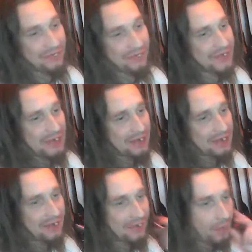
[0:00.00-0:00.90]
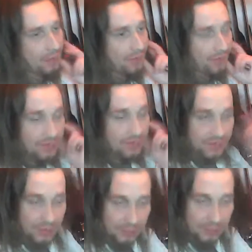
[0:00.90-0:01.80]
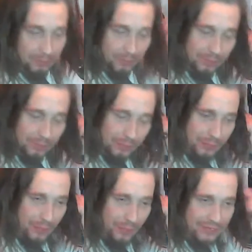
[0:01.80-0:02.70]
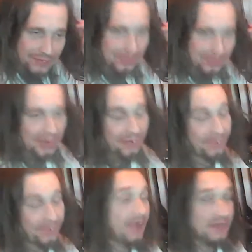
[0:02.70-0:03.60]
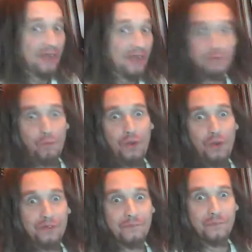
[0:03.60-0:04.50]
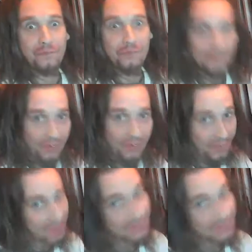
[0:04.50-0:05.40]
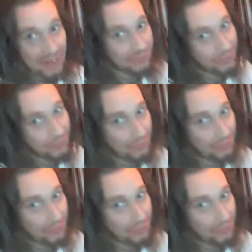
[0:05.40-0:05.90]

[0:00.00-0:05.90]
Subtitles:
sounds anything like the things that it proposes to be, that sounds wonderful. Like, that sounds cool,